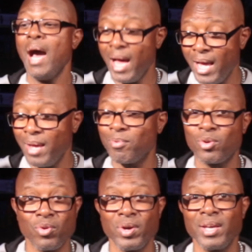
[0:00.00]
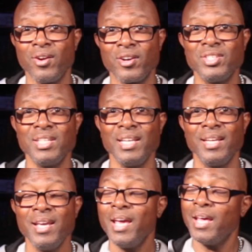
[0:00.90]
I am growing in RC.
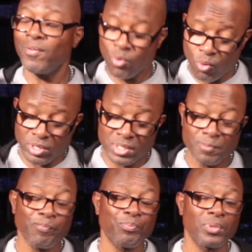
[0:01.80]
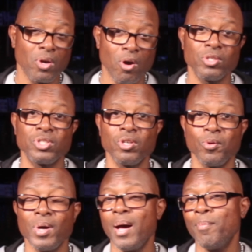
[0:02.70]
And of course,
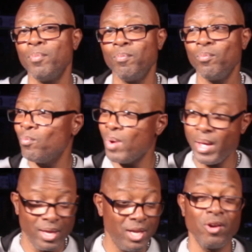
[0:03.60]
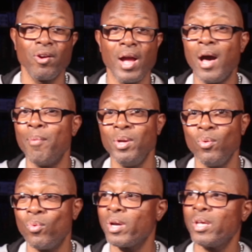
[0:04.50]
also here I'll be
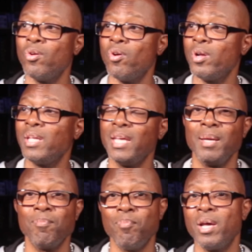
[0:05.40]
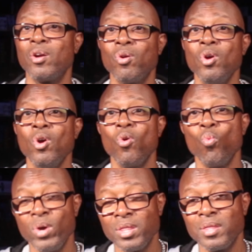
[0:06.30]
working on getting better
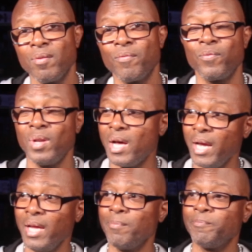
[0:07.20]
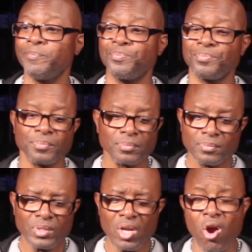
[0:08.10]
with flying
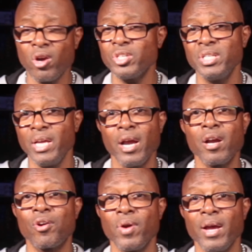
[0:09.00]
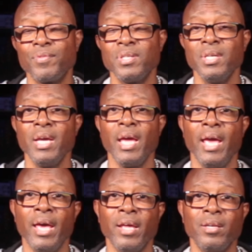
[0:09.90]
RC aircraft
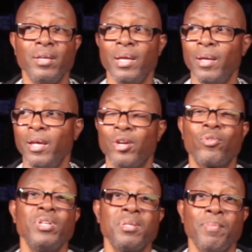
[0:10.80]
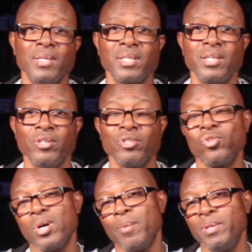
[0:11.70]
and increasing my skills.
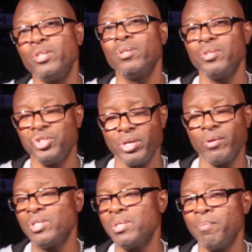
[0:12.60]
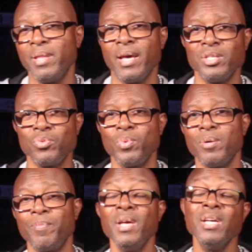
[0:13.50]
So I'll be sharing some of that as
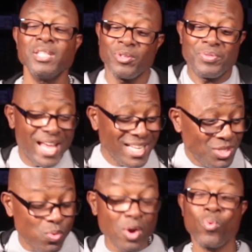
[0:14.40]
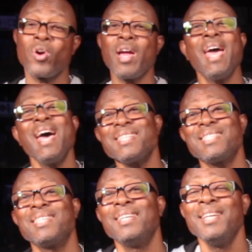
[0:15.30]
well. So that's where we're
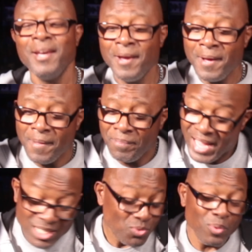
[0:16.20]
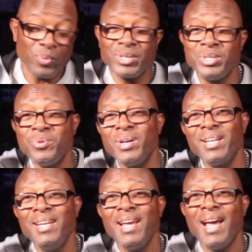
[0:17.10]
at. That's what we're
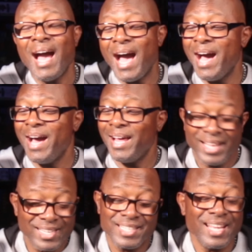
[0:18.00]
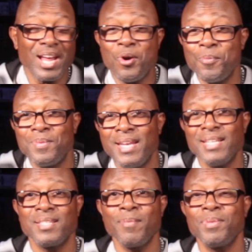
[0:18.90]
doing. Like I said, I hope that
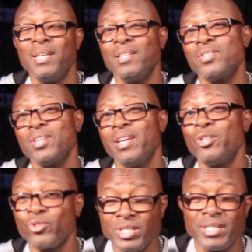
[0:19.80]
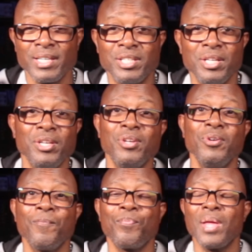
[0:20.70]
that's something that's interesting to
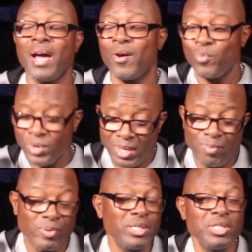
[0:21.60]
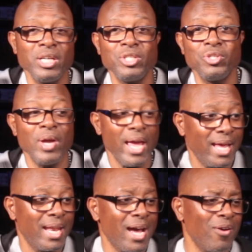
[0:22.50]
you. I really appreciate you
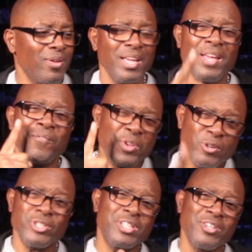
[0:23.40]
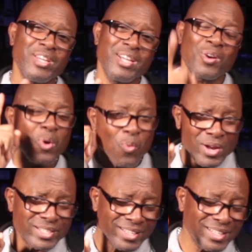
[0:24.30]
hanging out. If you're still here
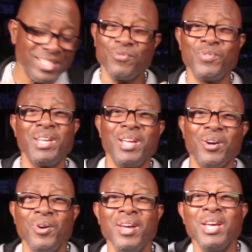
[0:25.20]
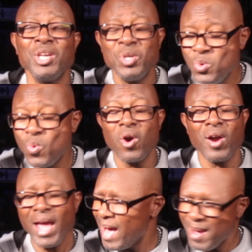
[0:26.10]
watching this video, you
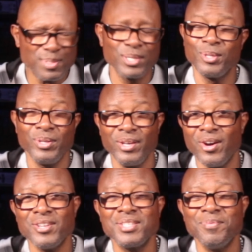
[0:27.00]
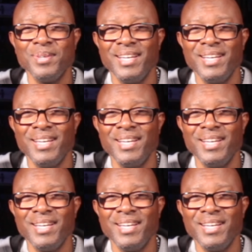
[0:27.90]
are absolutely awesome.